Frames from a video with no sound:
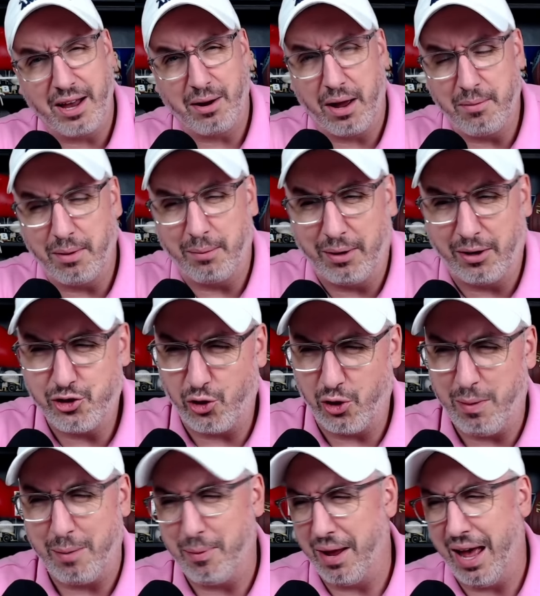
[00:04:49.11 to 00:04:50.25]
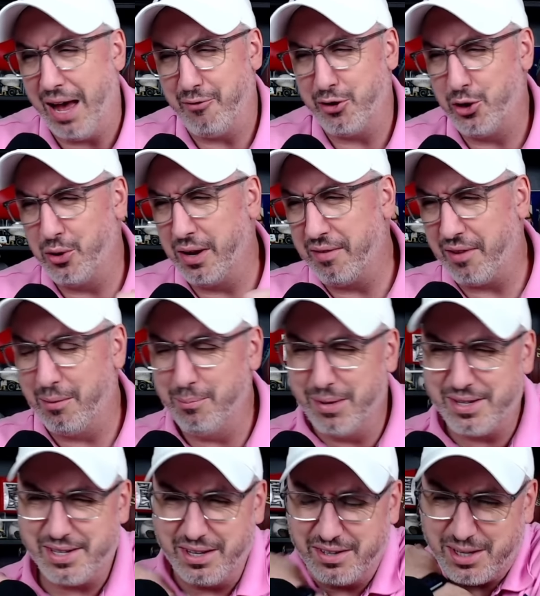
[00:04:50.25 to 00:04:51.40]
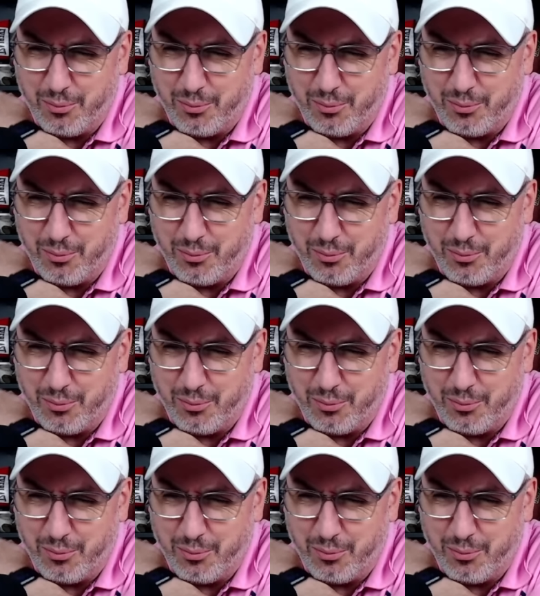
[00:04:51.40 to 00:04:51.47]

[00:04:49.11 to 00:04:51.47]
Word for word: I don't, I'm not sure. There may be a half a unit that I'm missing